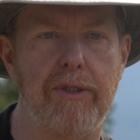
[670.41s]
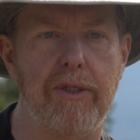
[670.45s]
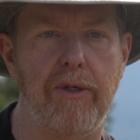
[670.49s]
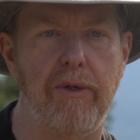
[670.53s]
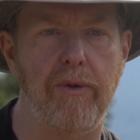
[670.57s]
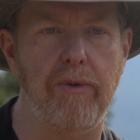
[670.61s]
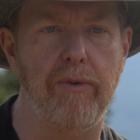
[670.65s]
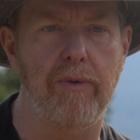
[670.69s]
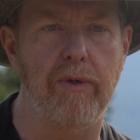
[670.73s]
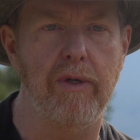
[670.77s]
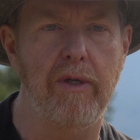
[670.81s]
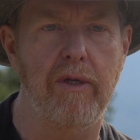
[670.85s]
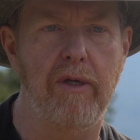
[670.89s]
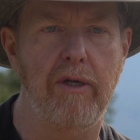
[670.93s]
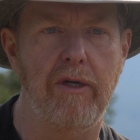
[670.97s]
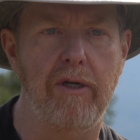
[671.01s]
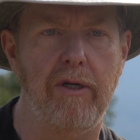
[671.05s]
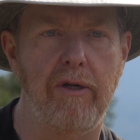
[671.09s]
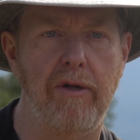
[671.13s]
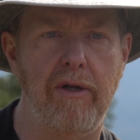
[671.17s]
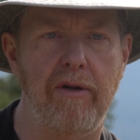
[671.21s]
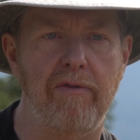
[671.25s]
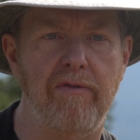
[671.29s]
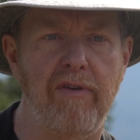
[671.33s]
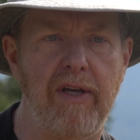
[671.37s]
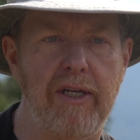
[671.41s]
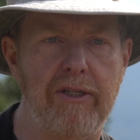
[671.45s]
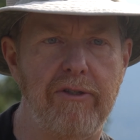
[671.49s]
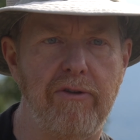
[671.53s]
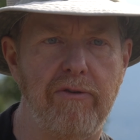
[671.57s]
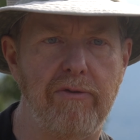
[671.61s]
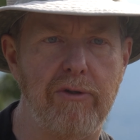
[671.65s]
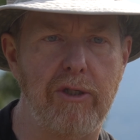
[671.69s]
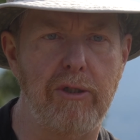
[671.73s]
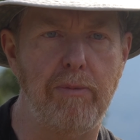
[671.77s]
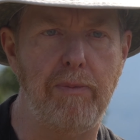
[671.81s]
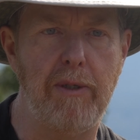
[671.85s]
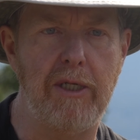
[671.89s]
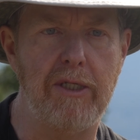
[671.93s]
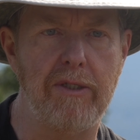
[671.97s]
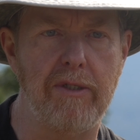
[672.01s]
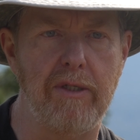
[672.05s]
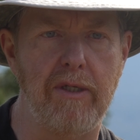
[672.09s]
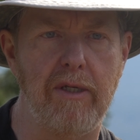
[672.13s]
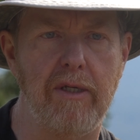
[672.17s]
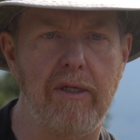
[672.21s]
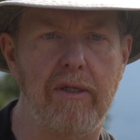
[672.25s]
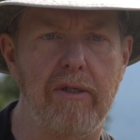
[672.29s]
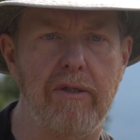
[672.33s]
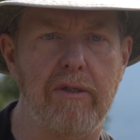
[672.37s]
So invasive
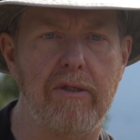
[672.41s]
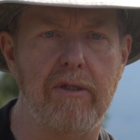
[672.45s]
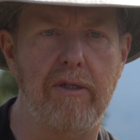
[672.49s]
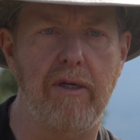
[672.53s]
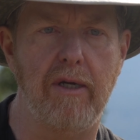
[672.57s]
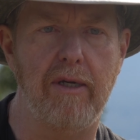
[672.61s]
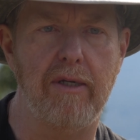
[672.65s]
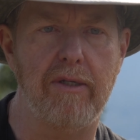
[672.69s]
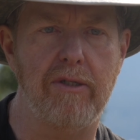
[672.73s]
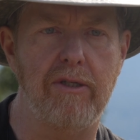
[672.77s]
species,